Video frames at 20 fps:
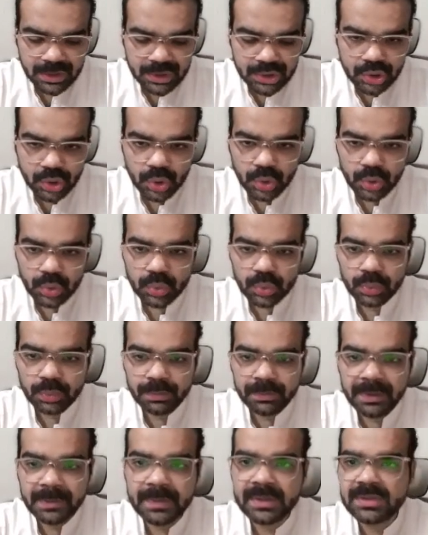
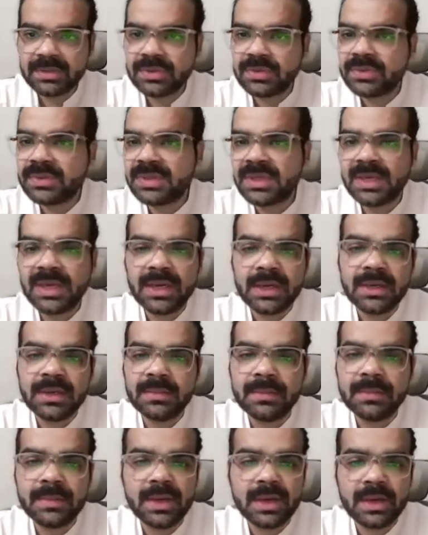So people don't care
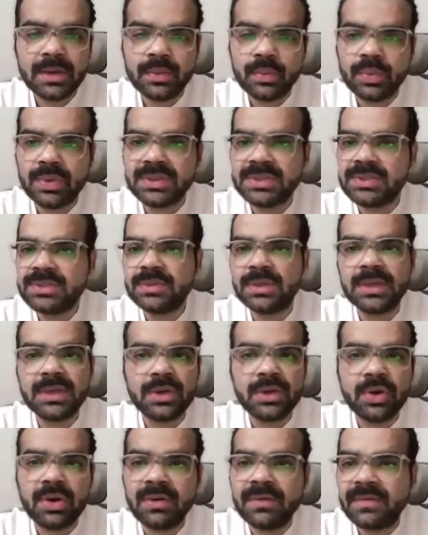about what you
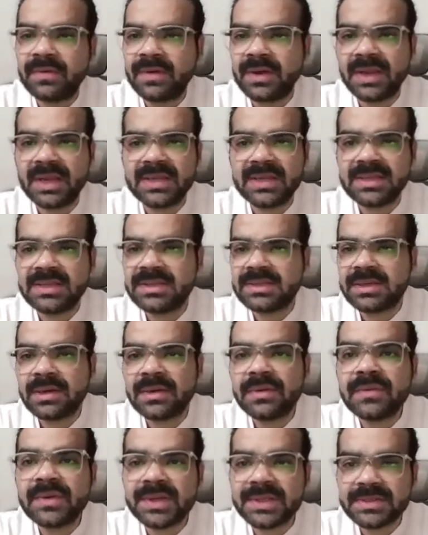are offering as a
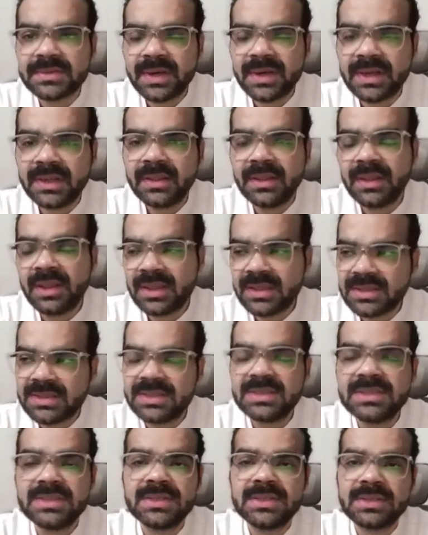service, right? They
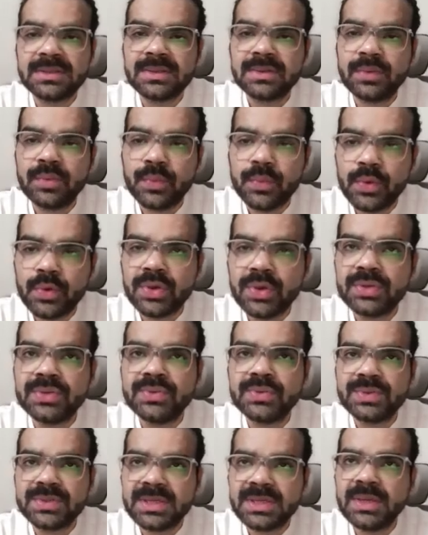just want
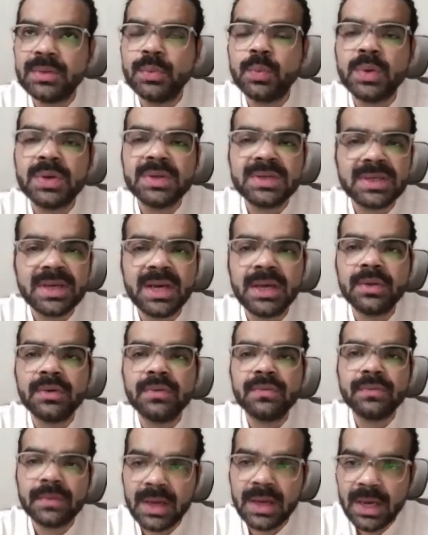to see what kind
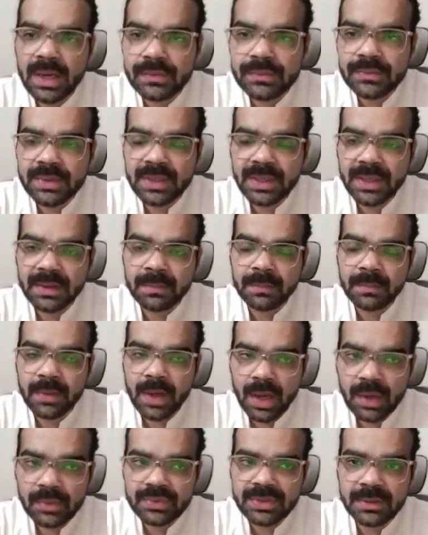of
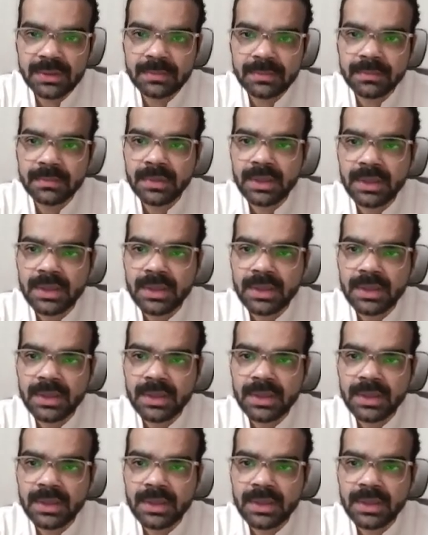outcome